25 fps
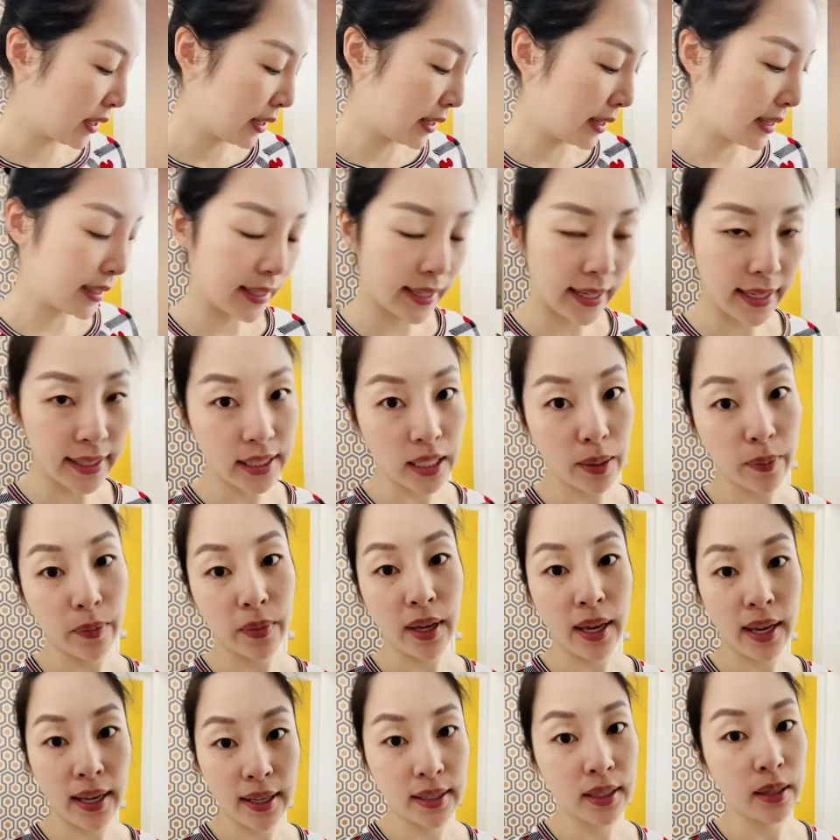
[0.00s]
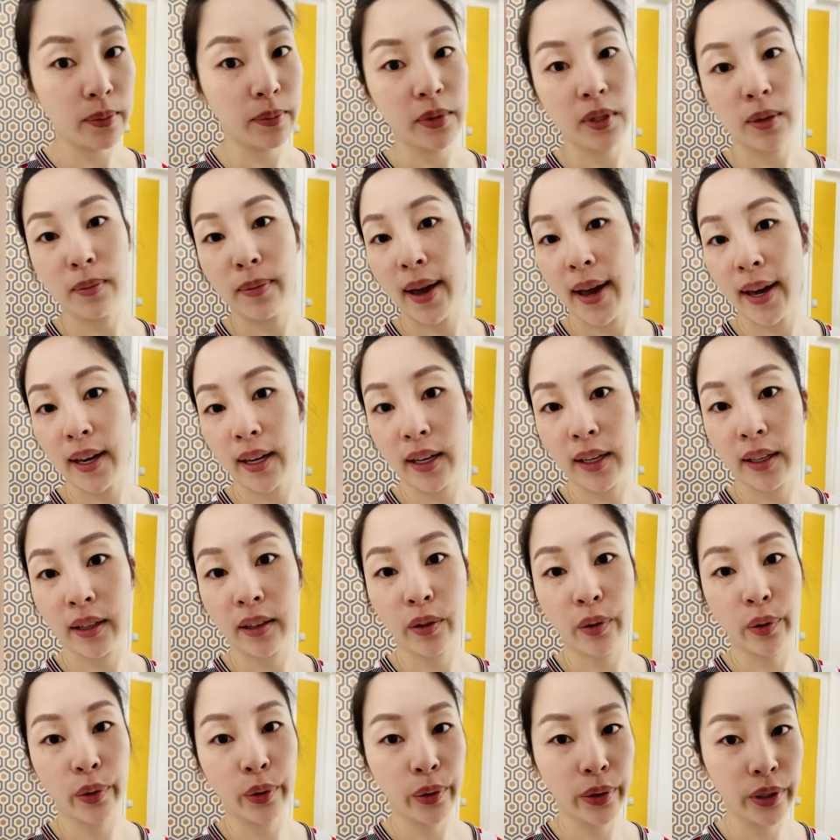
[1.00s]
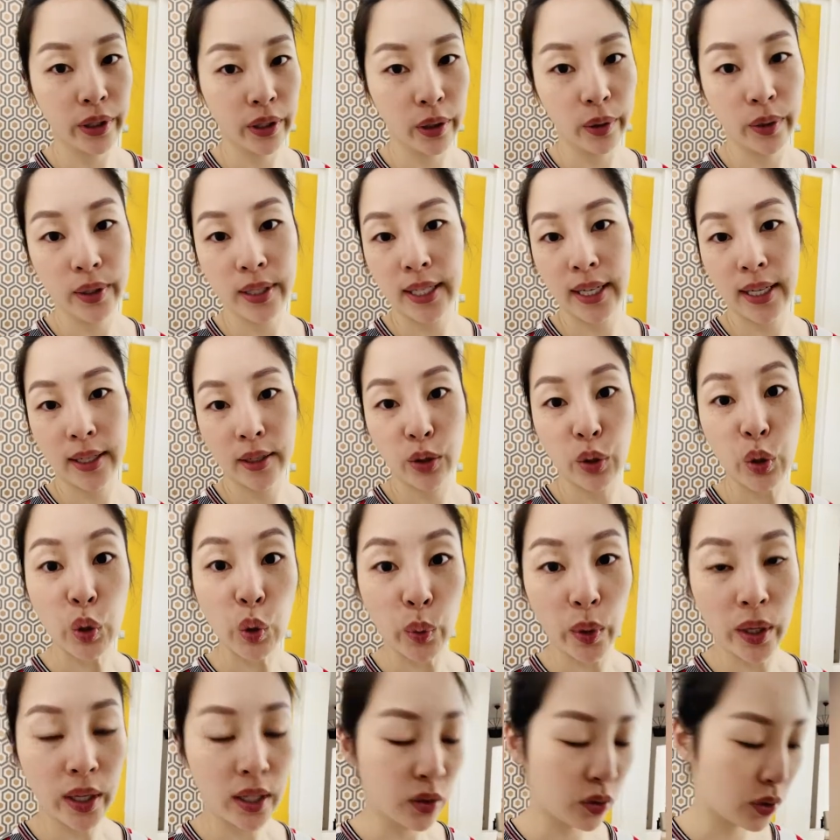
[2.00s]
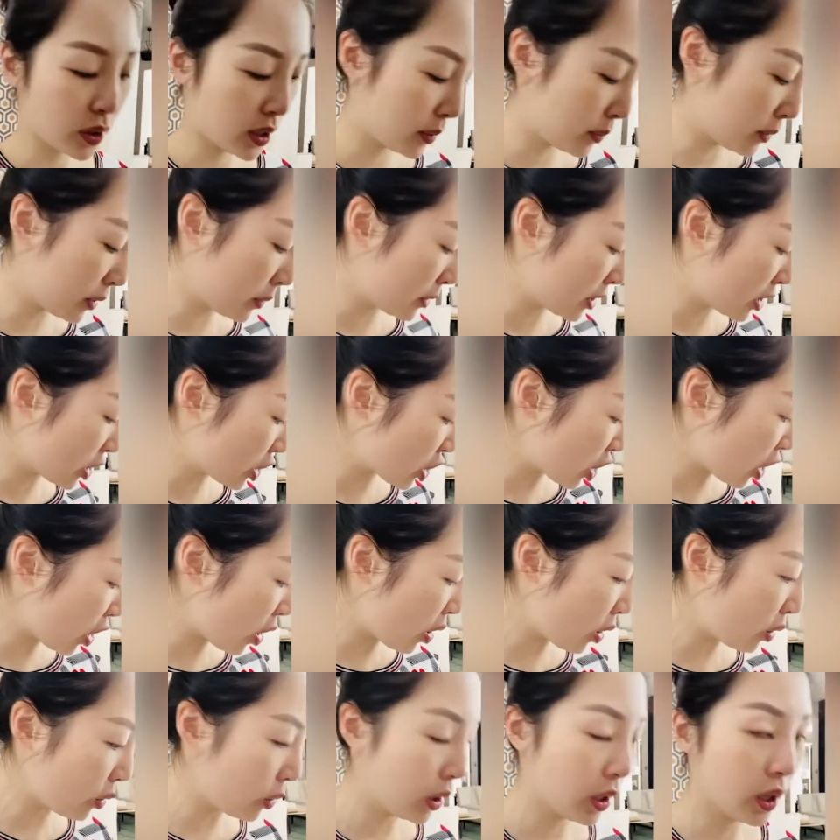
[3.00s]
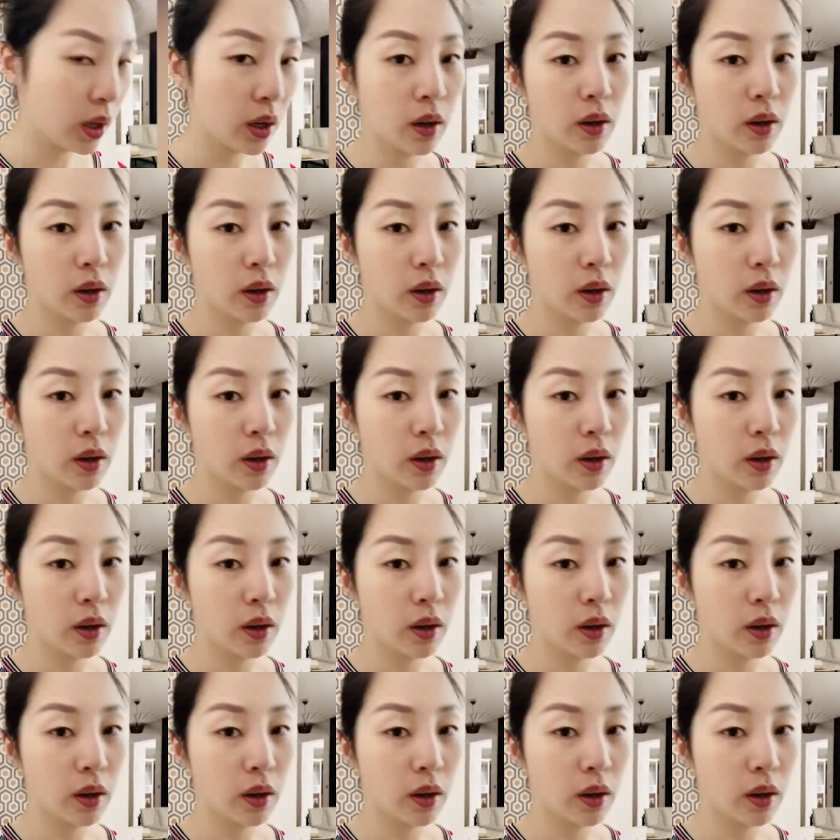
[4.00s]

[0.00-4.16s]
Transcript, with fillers: in case I'm asymptomatic, or, you know, it takes two weeks for symptoms to show,